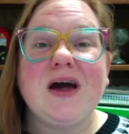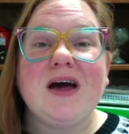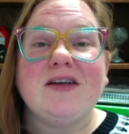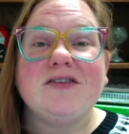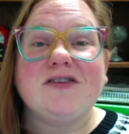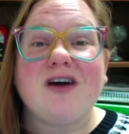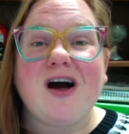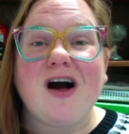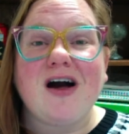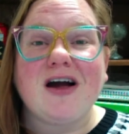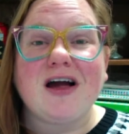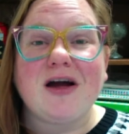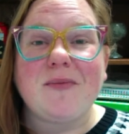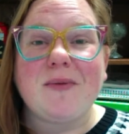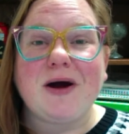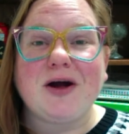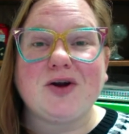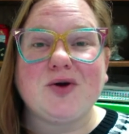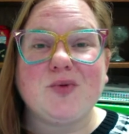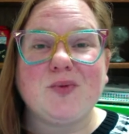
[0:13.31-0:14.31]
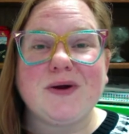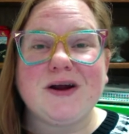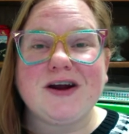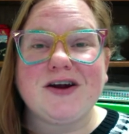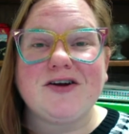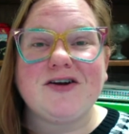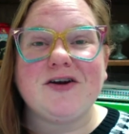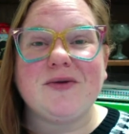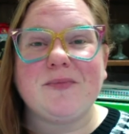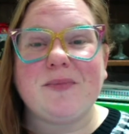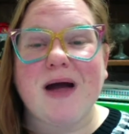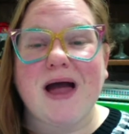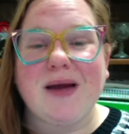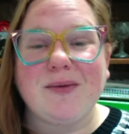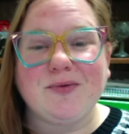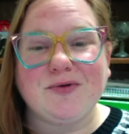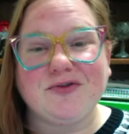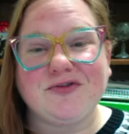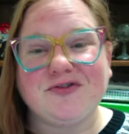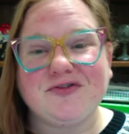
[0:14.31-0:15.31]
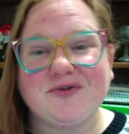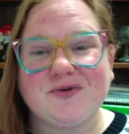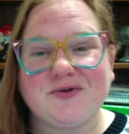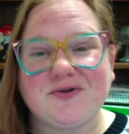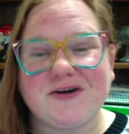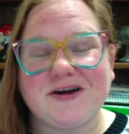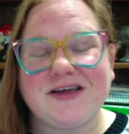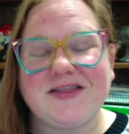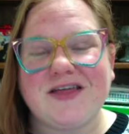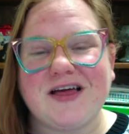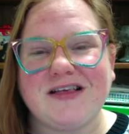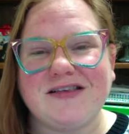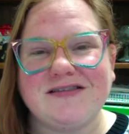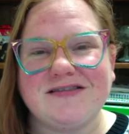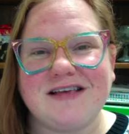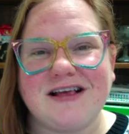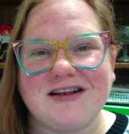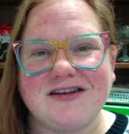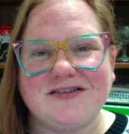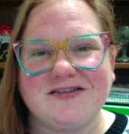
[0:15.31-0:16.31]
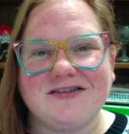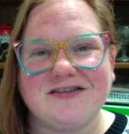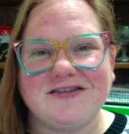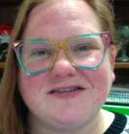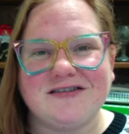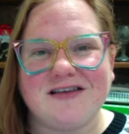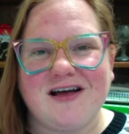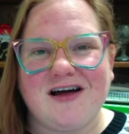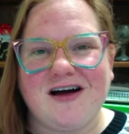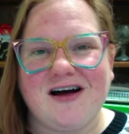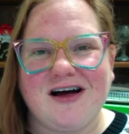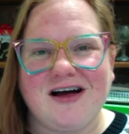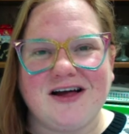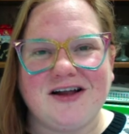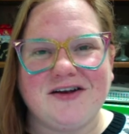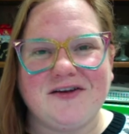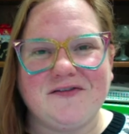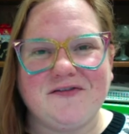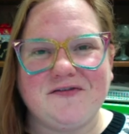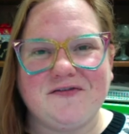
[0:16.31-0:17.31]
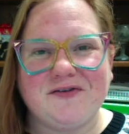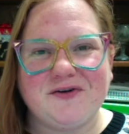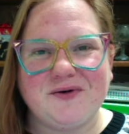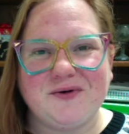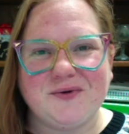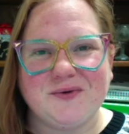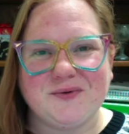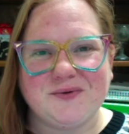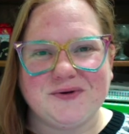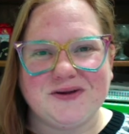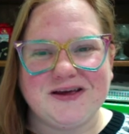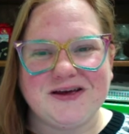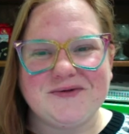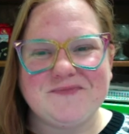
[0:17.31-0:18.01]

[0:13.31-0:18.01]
talk about a weird Bible story that centers on food?